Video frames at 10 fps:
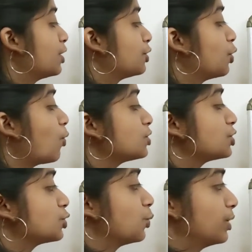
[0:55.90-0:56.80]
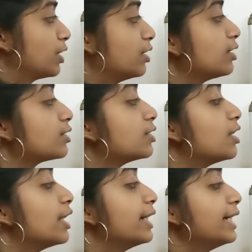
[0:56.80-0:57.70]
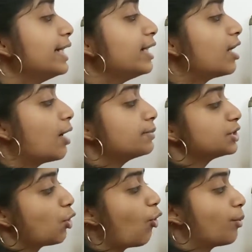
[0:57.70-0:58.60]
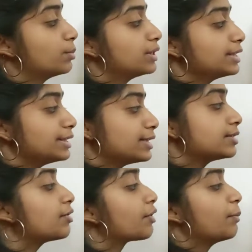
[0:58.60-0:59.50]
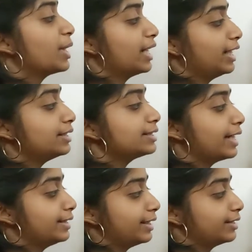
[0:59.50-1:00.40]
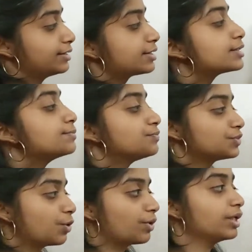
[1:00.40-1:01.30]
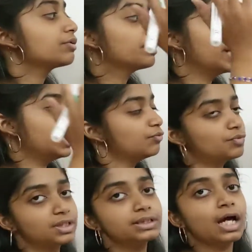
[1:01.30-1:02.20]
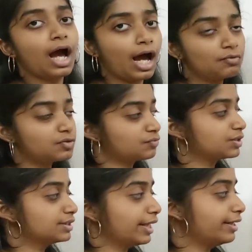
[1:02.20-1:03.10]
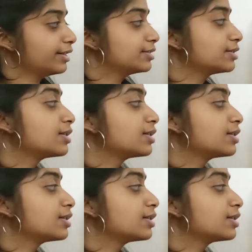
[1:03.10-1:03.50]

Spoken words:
No sooner he comes home. This is the remaining sentence. Okay, remaining first half of the sentence.